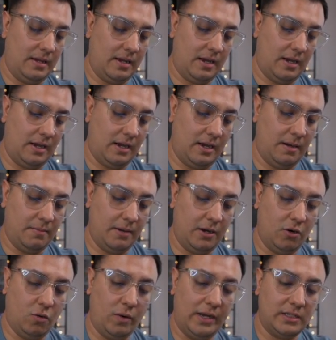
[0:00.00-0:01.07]

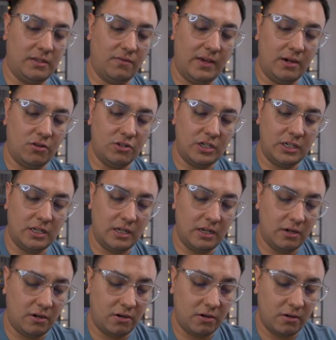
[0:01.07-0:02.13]
Aggressive energy
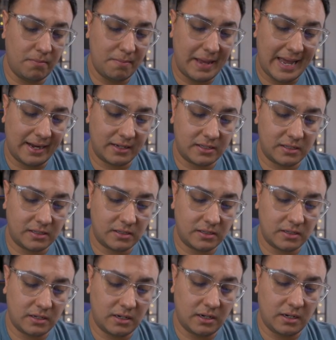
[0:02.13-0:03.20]
here,
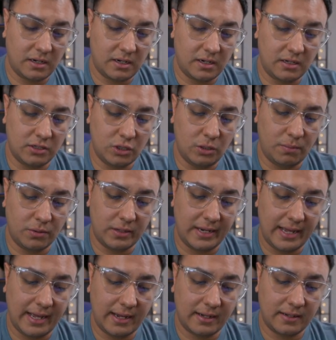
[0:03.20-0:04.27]
max 2 per
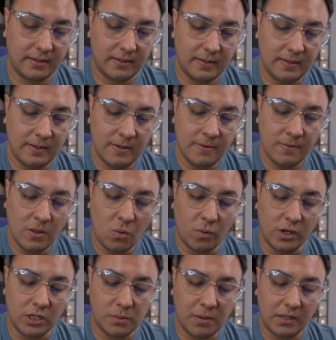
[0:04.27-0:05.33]
deck.
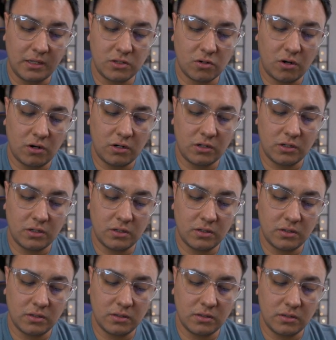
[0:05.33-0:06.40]
When you spend this card
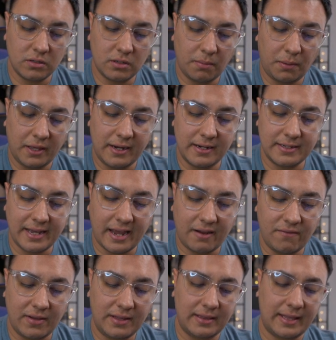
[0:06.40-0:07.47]
to play an attack
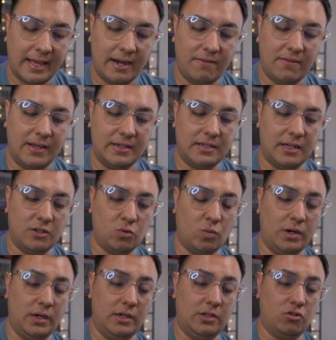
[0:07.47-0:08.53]
event, that event does
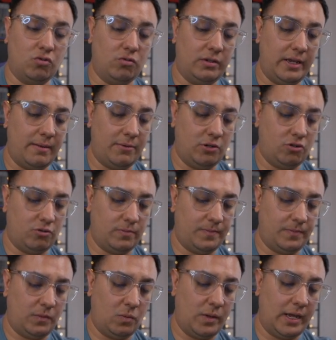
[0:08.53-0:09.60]
1 additional damage.
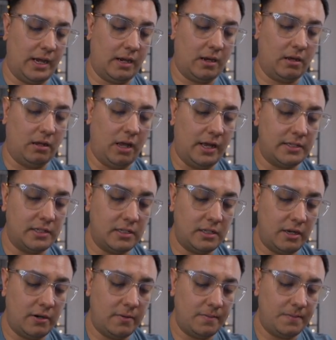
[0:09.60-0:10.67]
We got Colossus
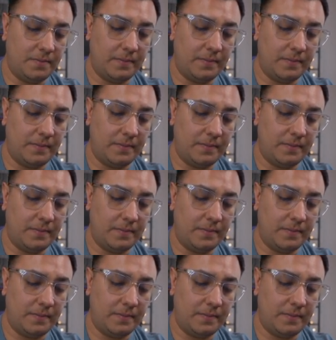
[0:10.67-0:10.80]
here.